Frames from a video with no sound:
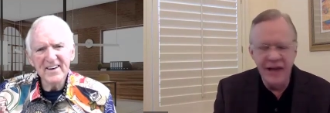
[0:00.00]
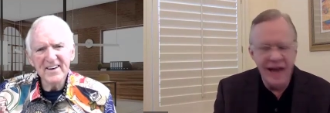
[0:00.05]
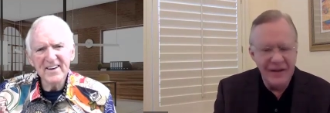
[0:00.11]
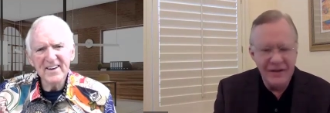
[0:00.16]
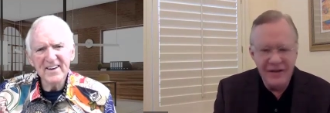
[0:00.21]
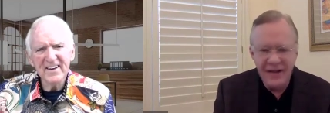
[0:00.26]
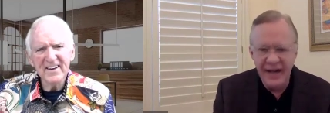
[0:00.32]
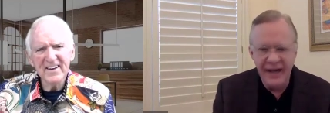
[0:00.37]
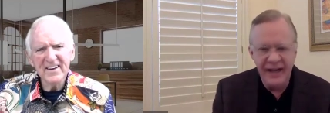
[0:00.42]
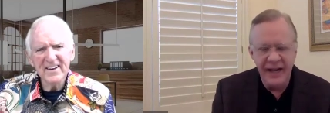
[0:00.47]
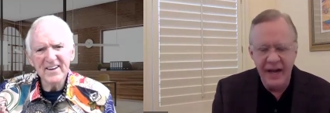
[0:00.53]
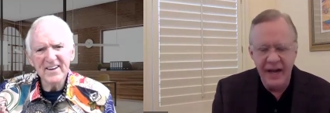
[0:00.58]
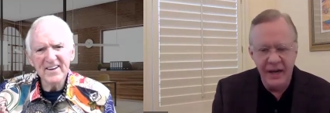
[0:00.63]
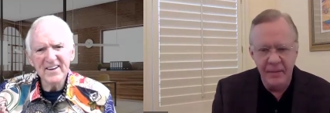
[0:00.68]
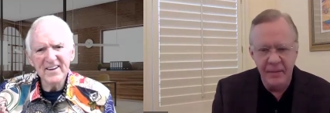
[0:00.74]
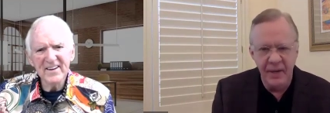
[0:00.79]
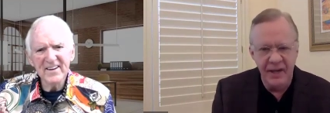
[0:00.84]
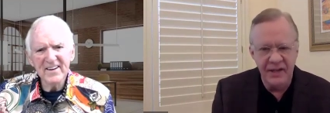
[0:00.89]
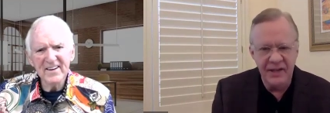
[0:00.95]
Speaker 1: not taking
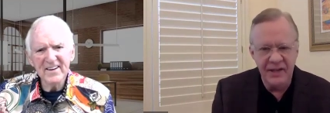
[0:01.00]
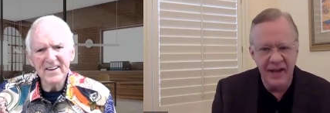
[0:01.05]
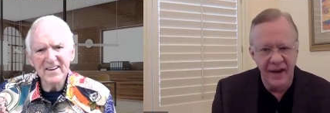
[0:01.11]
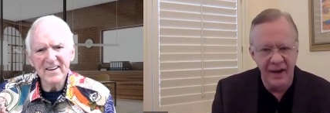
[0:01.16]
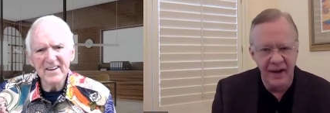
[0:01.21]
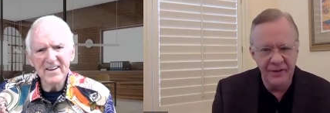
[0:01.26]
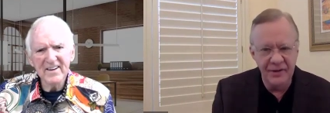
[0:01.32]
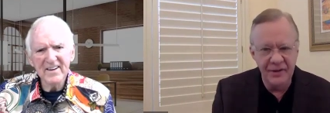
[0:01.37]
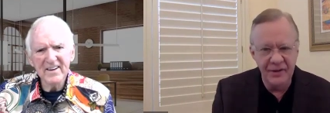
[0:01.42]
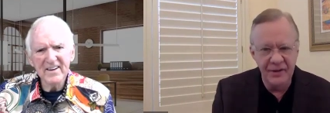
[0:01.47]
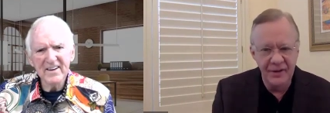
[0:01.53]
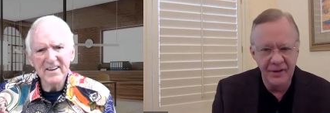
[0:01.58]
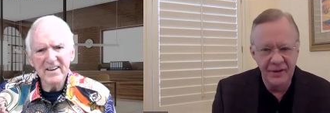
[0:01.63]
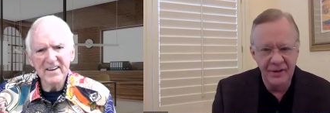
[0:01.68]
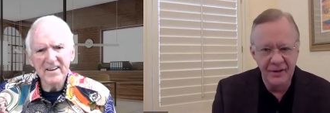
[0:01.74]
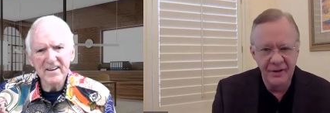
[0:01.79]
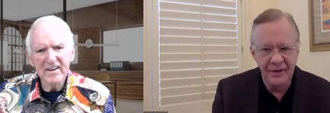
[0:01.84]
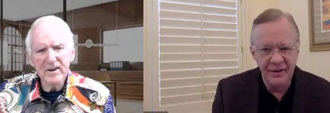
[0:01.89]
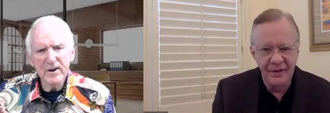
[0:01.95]
anybody's house,
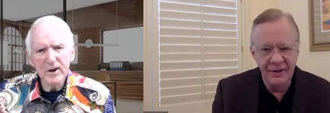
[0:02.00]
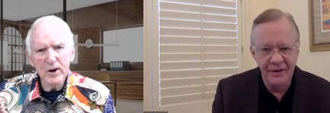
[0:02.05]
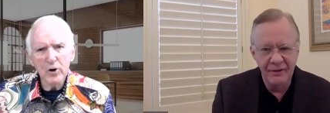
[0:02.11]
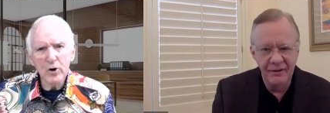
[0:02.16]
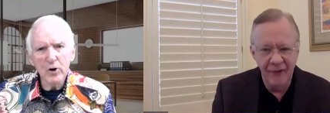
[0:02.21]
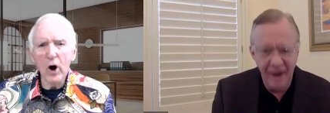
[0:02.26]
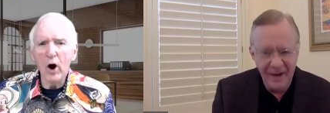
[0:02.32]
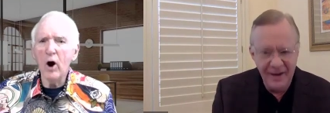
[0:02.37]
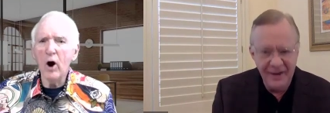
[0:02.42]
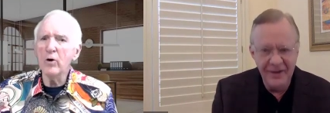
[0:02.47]
right?